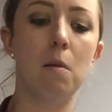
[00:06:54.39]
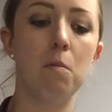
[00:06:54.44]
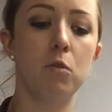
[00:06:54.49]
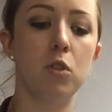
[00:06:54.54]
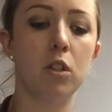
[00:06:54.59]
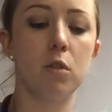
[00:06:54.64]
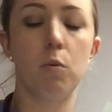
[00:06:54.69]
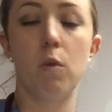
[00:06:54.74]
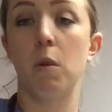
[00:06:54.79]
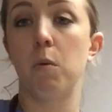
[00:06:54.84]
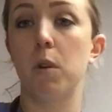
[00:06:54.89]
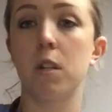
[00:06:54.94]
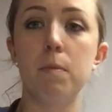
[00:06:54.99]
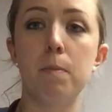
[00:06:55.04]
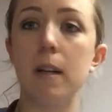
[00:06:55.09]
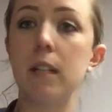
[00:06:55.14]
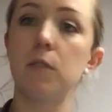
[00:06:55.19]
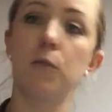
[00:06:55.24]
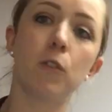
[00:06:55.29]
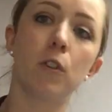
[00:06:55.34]
just what works
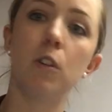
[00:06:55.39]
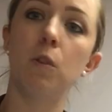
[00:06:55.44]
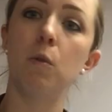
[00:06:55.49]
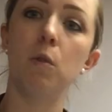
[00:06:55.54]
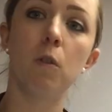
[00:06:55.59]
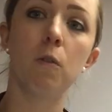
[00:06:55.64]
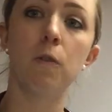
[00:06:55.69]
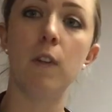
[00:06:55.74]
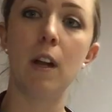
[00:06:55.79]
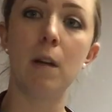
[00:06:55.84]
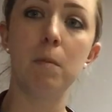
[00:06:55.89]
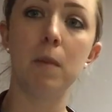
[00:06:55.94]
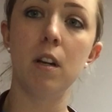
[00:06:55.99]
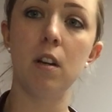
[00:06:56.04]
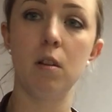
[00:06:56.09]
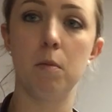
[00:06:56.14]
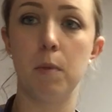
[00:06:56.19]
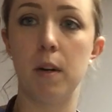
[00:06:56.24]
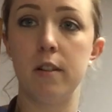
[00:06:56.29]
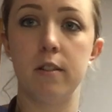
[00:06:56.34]
best for you and your family
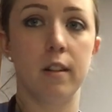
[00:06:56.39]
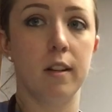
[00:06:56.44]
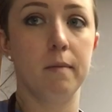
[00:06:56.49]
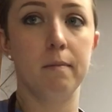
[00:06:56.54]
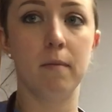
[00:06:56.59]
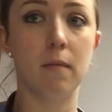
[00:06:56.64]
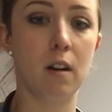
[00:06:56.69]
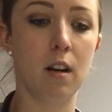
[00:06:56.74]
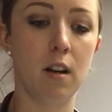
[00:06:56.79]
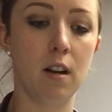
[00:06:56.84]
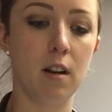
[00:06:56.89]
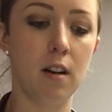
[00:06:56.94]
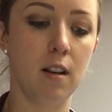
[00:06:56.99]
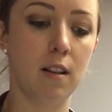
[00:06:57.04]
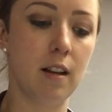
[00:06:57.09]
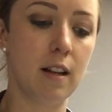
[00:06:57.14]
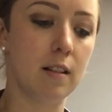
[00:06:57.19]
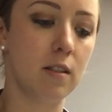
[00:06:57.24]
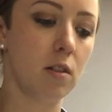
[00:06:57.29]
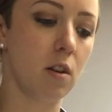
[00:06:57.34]
and your budget,
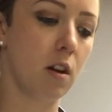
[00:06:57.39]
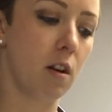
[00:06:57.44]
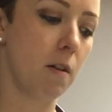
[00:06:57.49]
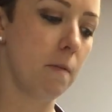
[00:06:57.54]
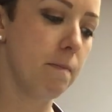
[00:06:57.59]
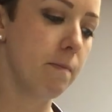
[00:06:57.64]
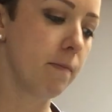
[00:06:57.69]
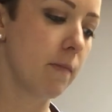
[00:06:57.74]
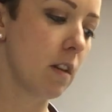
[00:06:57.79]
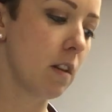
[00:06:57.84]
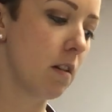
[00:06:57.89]
and that's all.